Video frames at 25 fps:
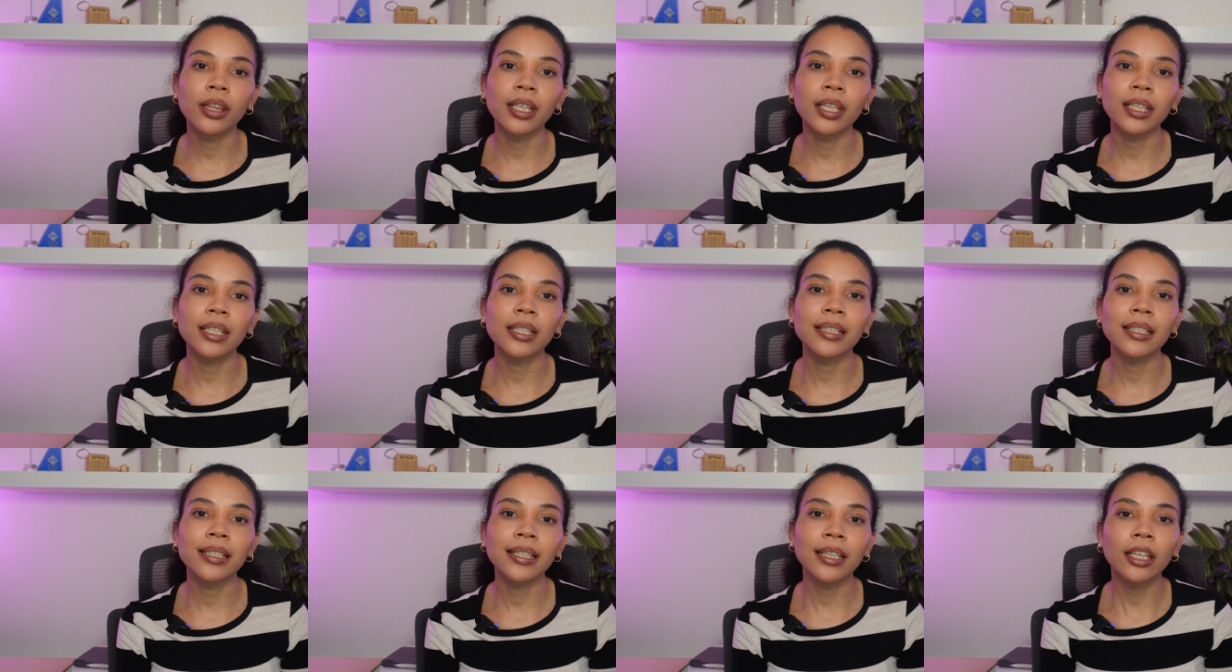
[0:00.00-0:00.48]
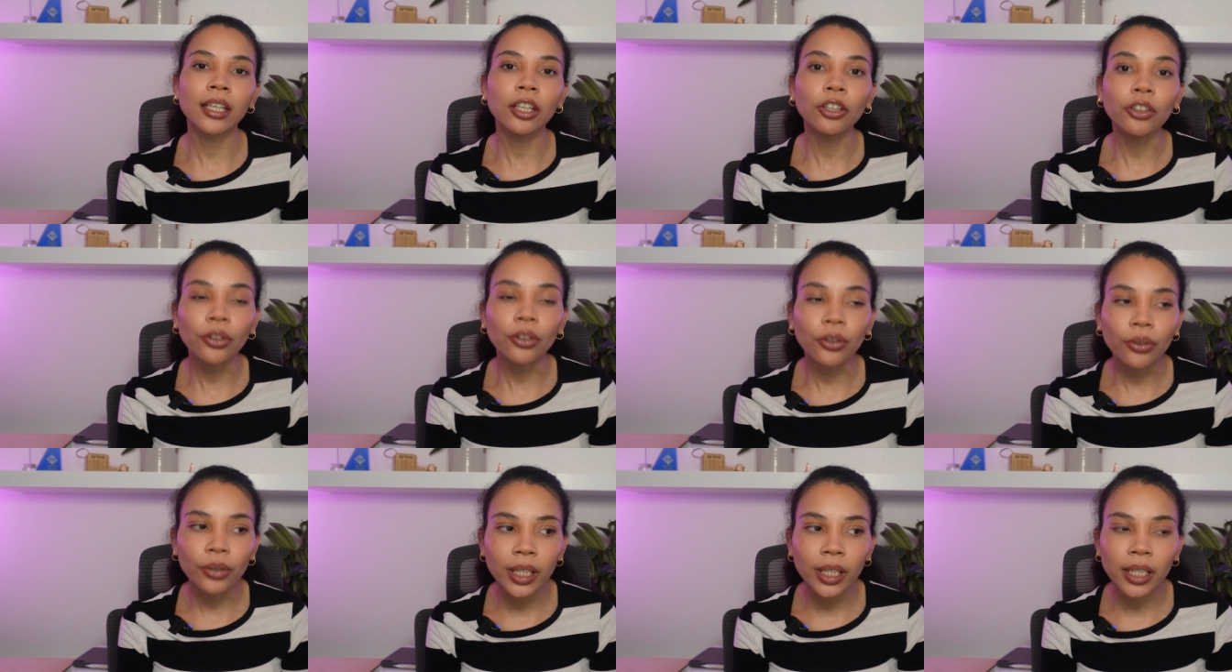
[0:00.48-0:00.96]
the
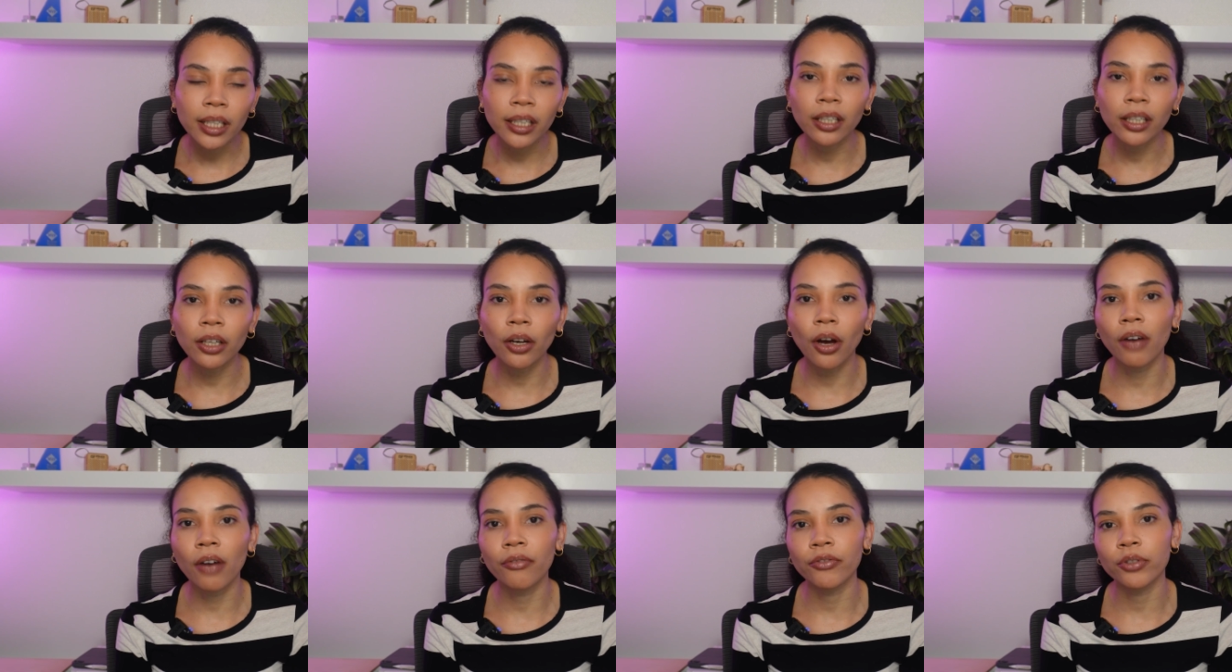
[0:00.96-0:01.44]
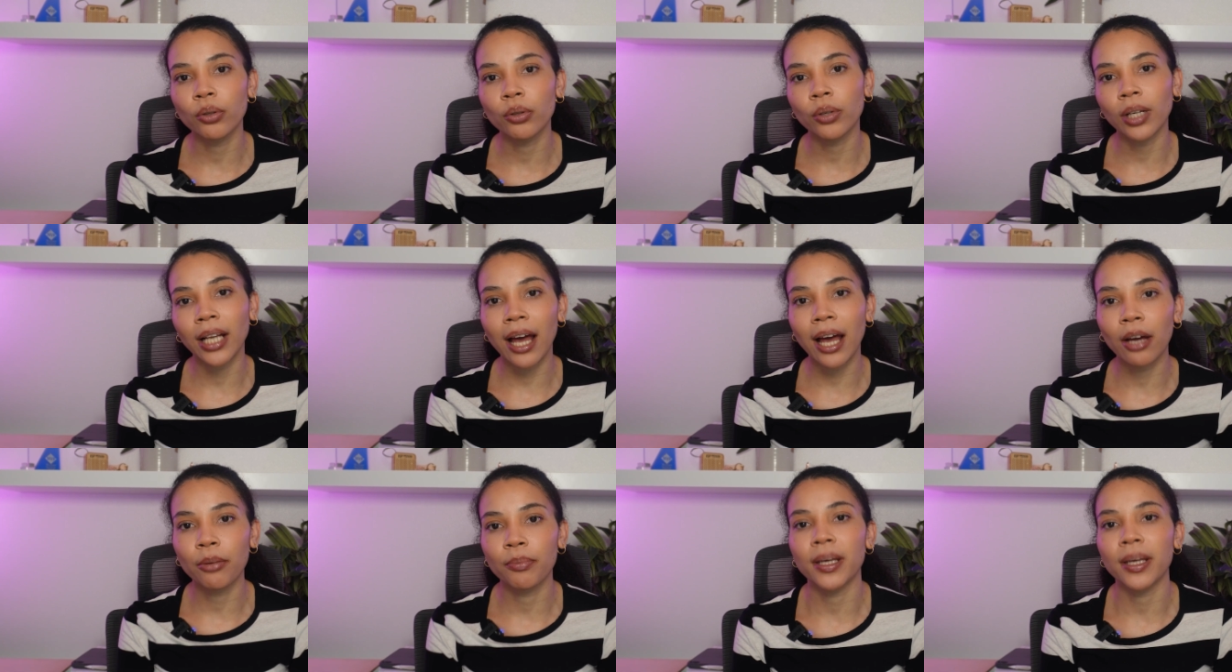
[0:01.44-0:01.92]
security of your
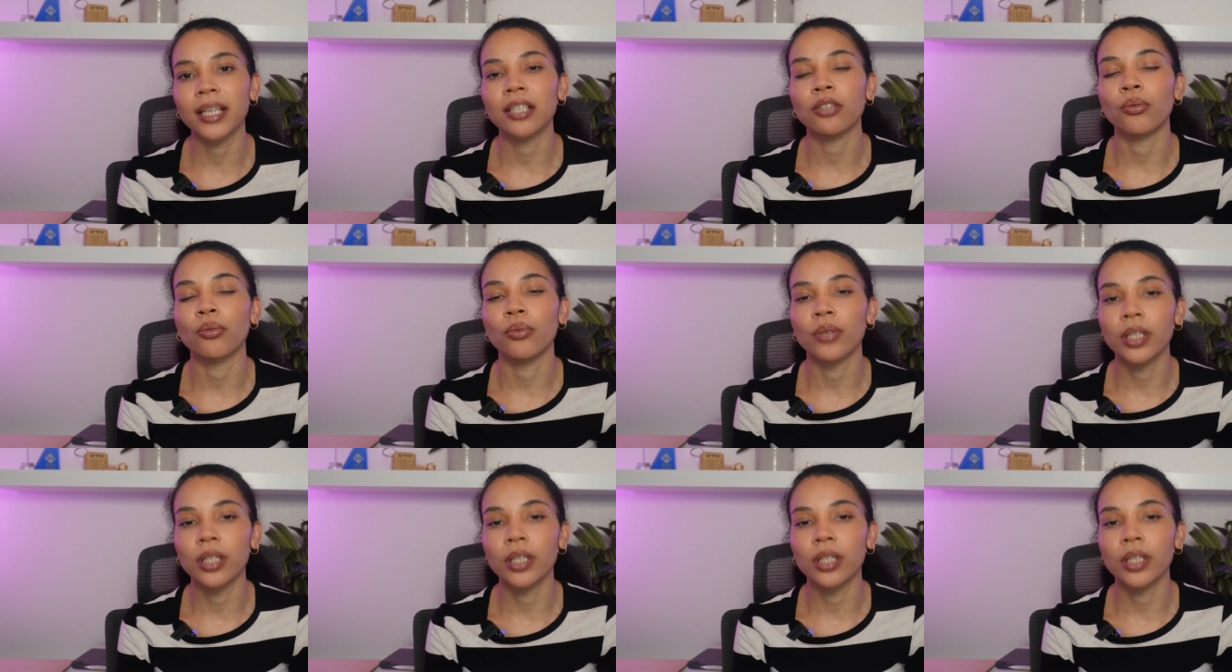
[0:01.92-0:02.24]
cloud-based